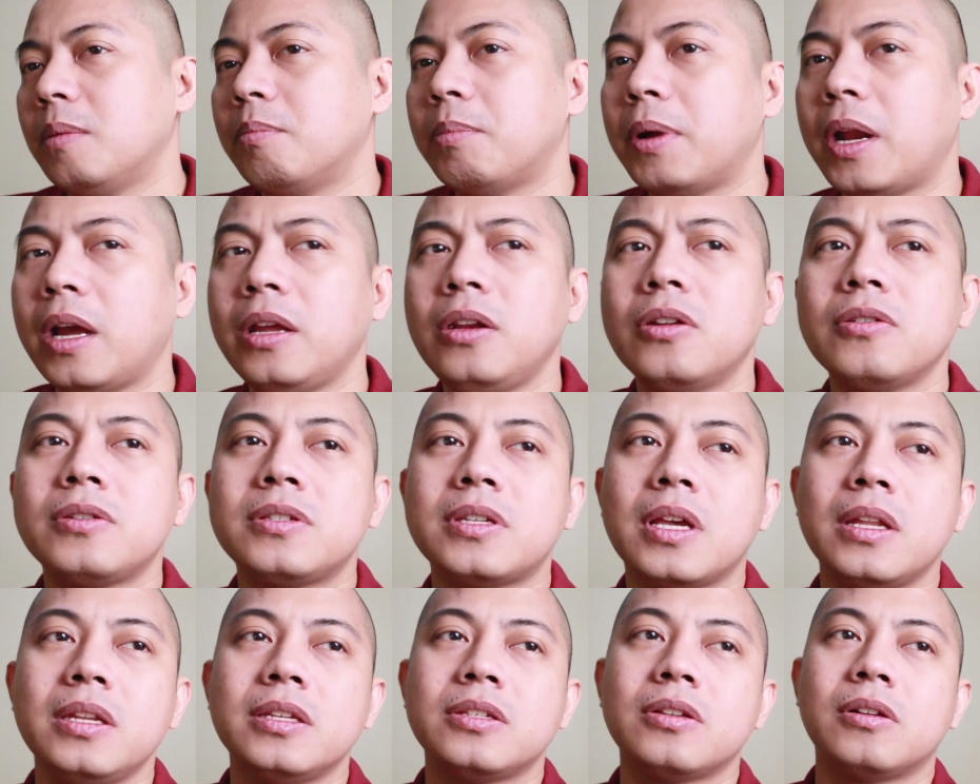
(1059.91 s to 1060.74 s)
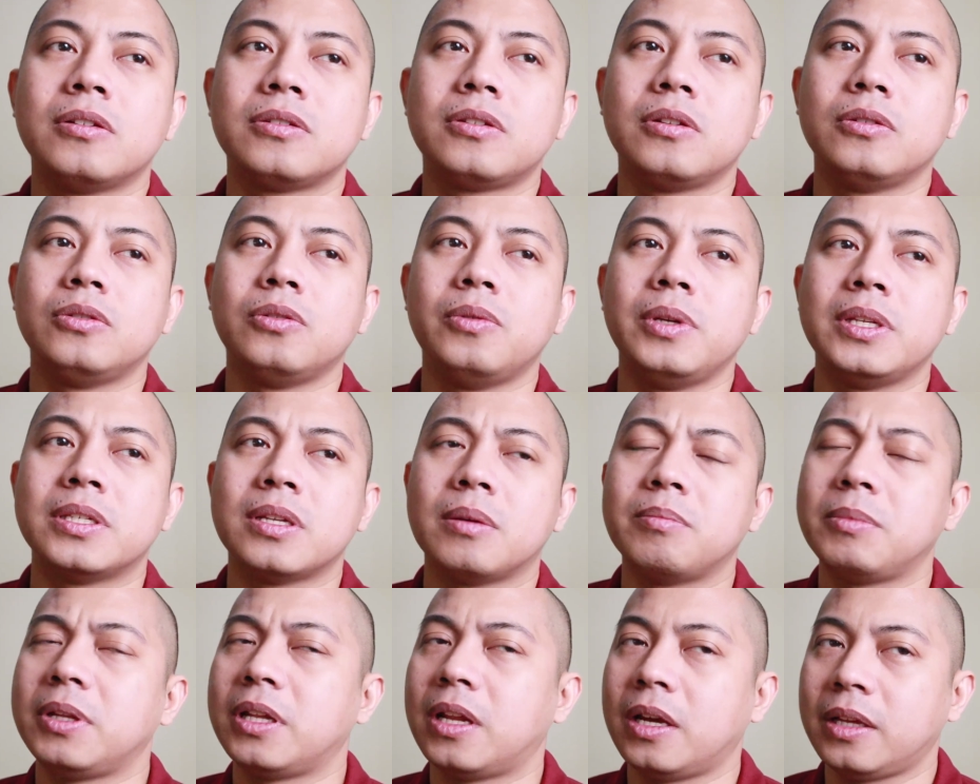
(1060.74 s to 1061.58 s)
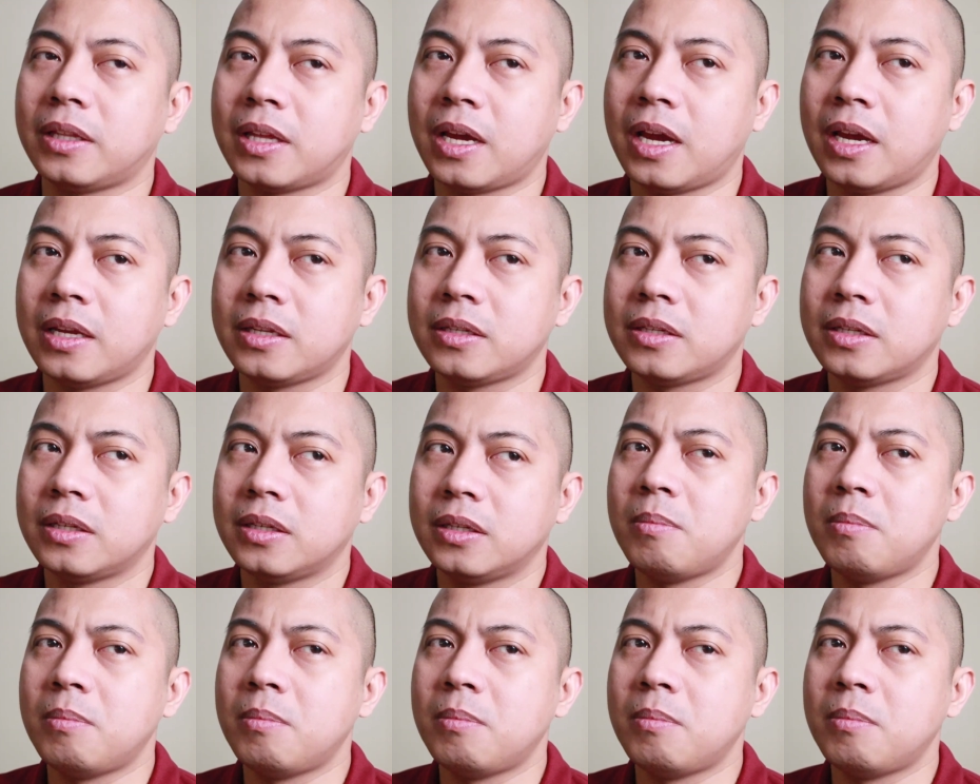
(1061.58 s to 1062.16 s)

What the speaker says: But I know Sun is also doing something like that.